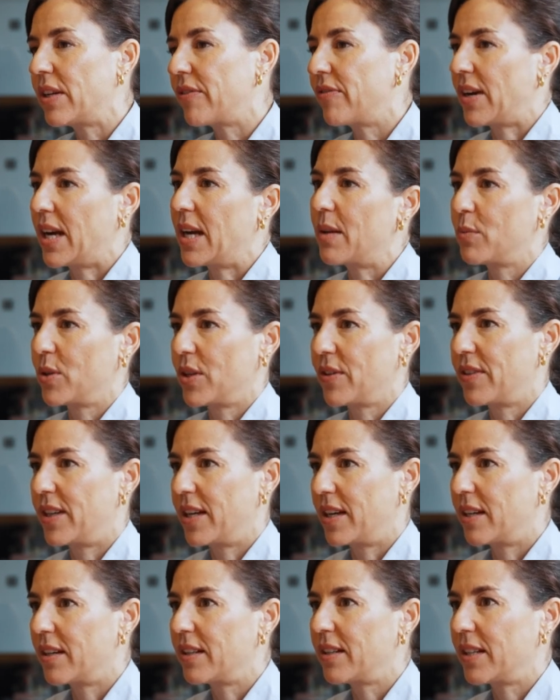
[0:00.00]
if I'm not
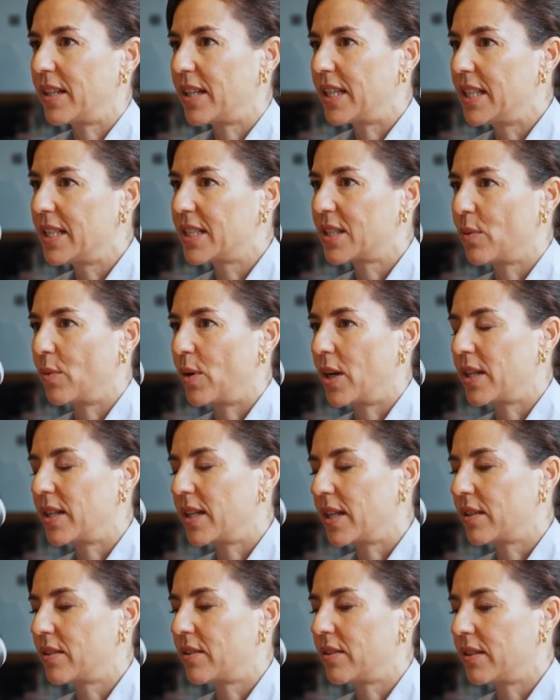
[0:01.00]
there, he's the one
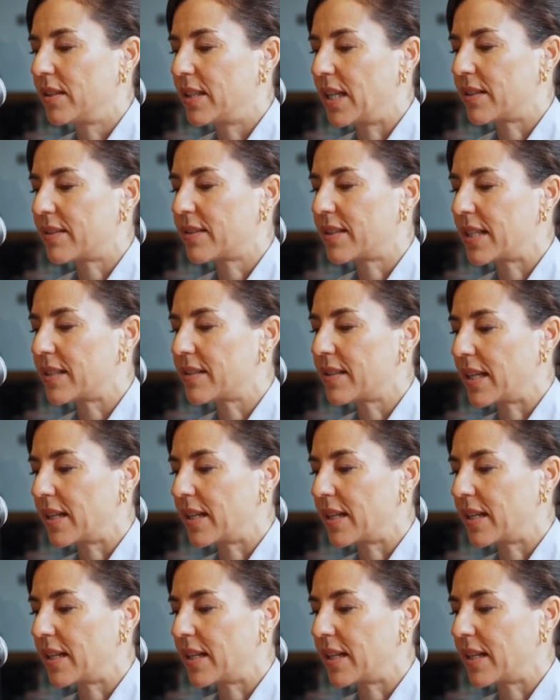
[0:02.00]
that says,